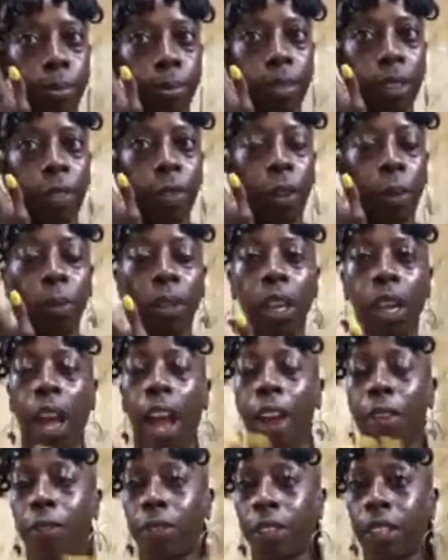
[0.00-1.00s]
from the
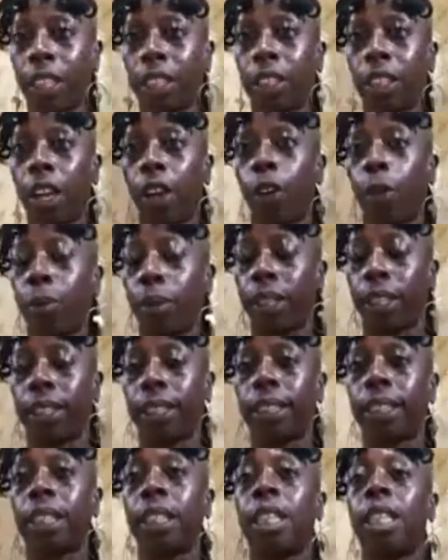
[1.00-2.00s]
African
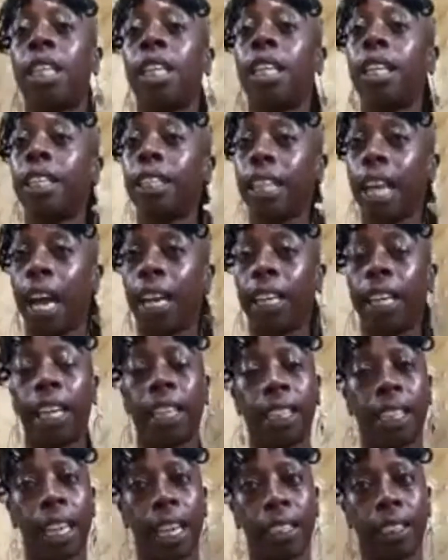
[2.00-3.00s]
herbalist Nana
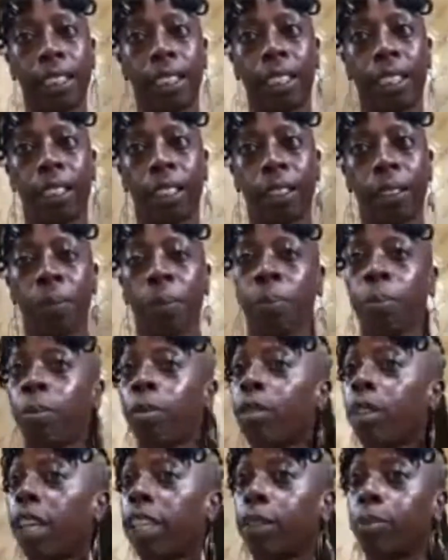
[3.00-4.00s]
Nkatia.
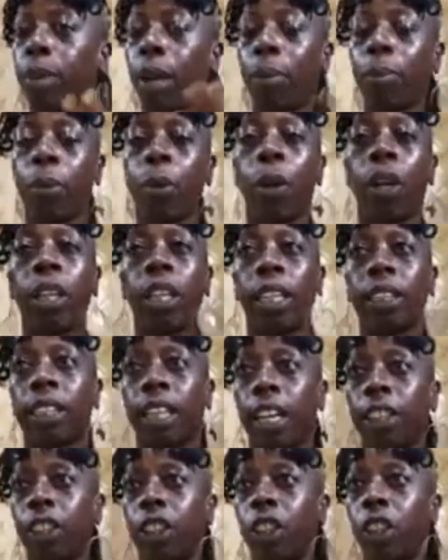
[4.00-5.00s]
That's my morning. That's how
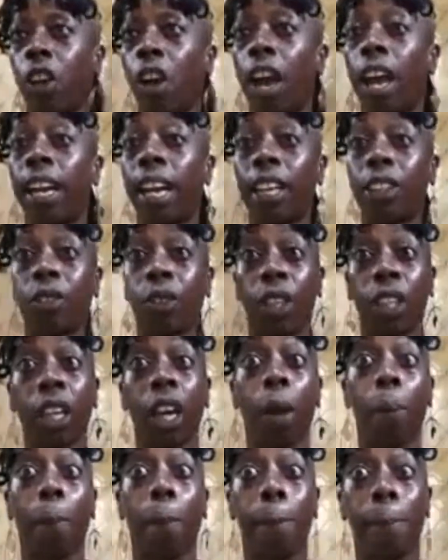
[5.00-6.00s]
I start. And I drink a
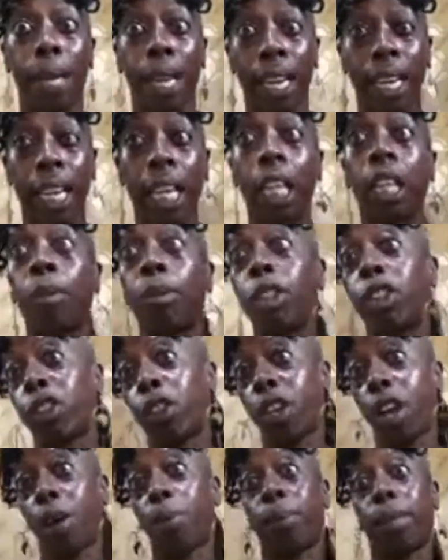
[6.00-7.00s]
big. Let me show you
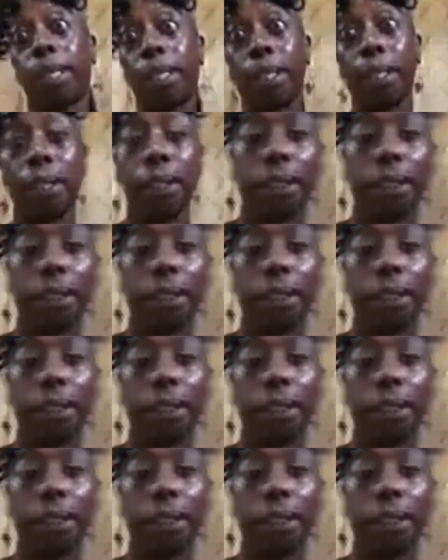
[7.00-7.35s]
how big it is.